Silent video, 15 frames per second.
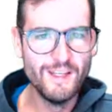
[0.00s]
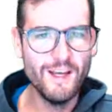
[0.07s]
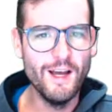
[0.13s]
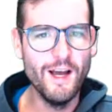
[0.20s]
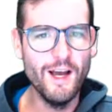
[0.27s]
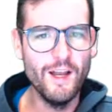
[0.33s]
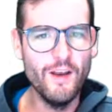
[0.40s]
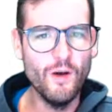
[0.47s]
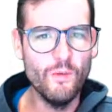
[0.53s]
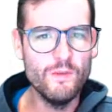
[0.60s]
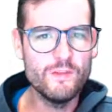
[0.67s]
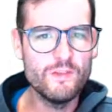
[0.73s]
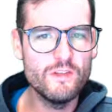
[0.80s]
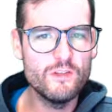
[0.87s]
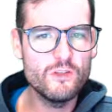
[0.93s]
No,
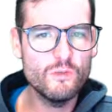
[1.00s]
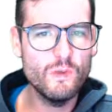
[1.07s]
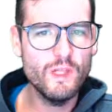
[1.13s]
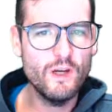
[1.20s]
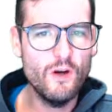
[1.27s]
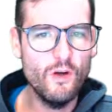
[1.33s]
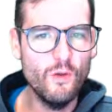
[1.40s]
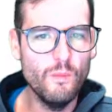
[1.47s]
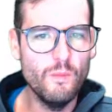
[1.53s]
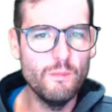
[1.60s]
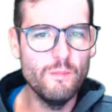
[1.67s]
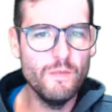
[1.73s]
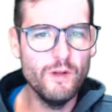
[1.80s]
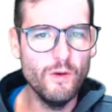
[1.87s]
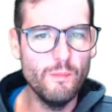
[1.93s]
this is what they call
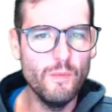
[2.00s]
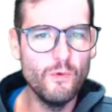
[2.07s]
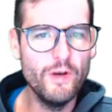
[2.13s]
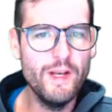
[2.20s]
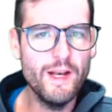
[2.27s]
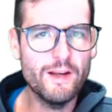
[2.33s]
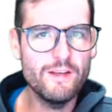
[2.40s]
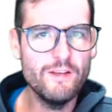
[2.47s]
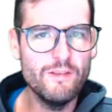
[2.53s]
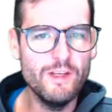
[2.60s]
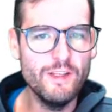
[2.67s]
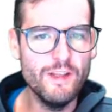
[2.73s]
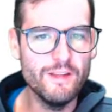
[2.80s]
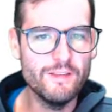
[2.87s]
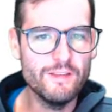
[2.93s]
marine activity
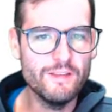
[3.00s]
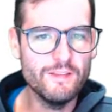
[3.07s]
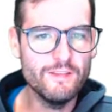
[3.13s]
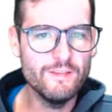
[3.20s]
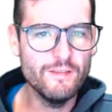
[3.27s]
that's